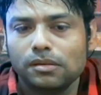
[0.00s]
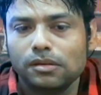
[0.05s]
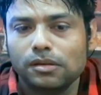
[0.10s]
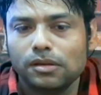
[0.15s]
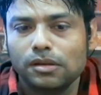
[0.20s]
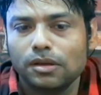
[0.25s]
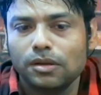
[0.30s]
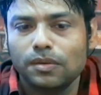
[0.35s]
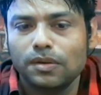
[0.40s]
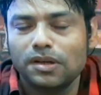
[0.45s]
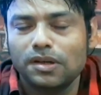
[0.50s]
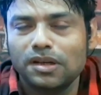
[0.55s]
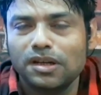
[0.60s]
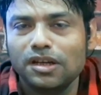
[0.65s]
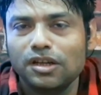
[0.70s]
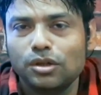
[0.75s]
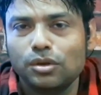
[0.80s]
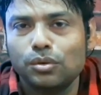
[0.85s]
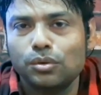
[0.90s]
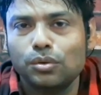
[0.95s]
you will
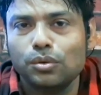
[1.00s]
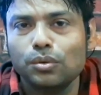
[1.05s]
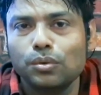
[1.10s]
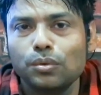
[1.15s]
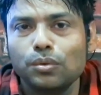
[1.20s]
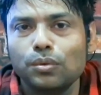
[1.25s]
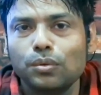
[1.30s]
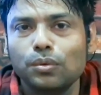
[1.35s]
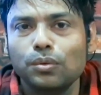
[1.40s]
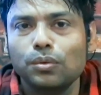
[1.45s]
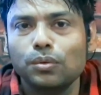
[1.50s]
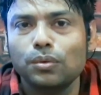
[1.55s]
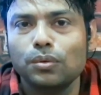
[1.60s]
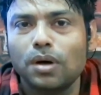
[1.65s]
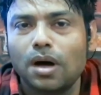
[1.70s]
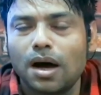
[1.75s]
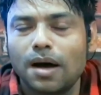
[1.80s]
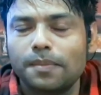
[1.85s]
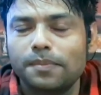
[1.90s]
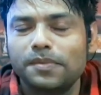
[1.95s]
need to
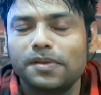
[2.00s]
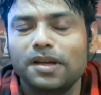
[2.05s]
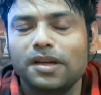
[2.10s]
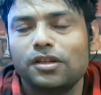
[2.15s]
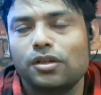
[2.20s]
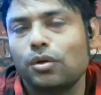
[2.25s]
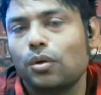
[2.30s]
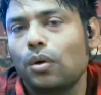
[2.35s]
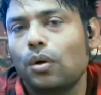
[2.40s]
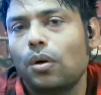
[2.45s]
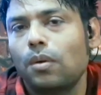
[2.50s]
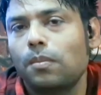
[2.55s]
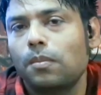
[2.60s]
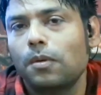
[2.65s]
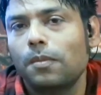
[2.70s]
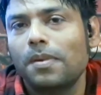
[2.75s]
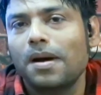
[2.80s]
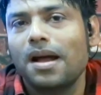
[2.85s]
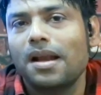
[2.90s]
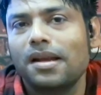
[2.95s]
update your
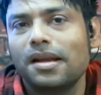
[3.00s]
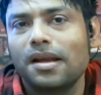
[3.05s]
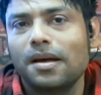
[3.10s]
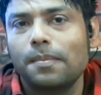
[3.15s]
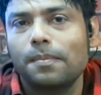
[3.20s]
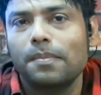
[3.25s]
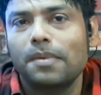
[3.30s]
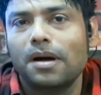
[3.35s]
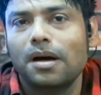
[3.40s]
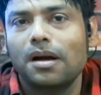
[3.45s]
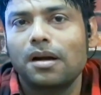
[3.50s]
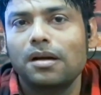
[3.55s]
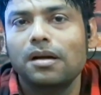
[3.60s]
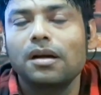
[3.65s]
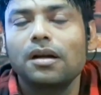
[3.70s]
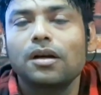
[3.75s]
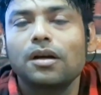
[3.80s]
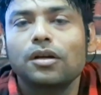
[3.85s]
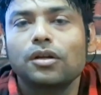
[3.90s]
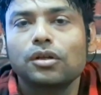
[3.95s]
mobile
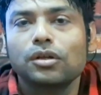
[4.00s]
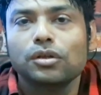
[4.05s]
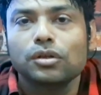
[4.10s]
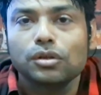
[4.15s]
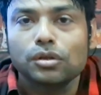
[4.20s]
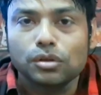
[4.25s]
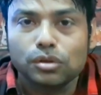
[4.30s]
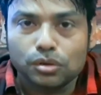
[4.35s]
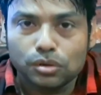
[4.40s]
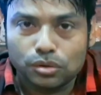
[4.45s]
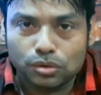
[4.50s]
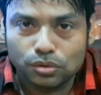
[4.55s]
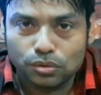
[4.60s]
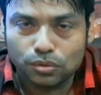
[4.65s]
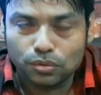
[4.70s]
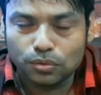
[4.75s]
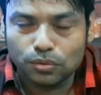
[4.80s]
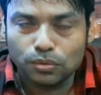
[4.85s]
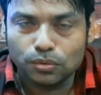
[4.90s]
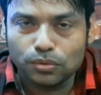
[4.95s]
number
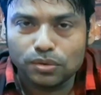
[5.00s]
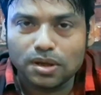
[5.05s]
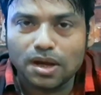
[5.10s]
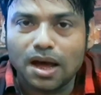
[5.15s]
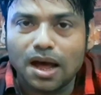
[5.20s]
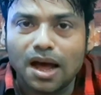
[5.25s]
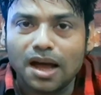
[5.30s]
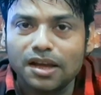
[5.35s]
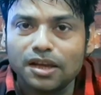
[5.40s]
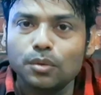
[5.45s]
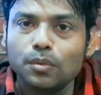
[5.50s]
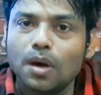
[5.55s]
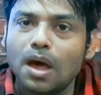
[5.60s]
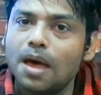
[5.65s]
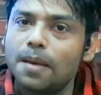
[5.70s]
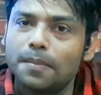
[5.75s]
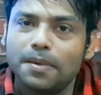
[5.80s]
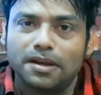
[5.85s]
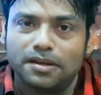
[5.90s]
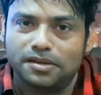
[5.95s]
through the
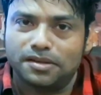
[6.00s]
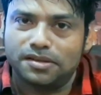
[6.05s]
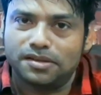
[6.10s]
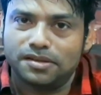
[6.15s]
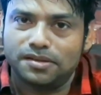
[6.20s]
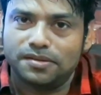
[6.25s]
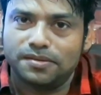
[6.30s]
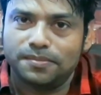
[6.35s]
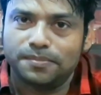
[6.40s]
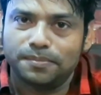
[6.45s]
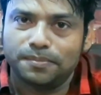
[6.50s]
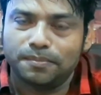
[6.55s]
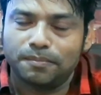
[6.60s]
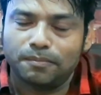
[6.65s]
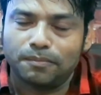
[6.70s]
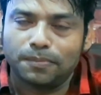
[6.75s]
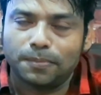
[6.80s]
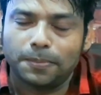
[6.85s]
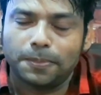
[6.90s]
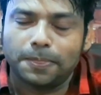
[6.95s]
IUMS.
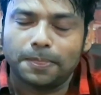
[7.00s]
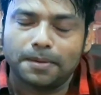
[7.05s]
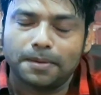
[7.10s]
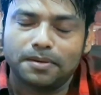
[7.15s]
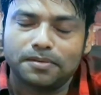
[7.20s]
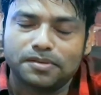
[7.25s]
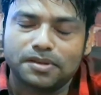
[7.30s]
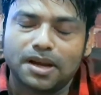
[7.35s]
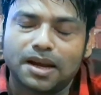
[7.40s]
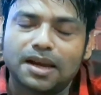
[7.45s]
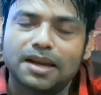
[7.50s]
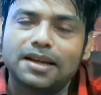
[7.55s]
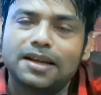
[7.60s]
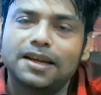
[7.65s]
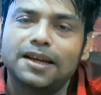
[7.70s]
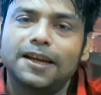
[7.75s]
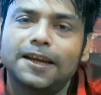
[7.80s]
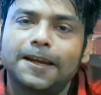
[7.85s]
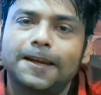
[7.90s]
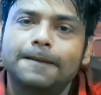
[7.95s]

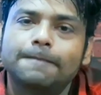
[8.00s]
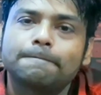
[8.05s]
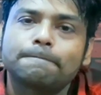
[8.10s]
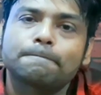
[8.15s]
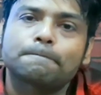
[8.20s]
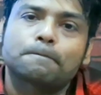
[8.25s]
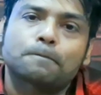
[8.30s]
Secondly,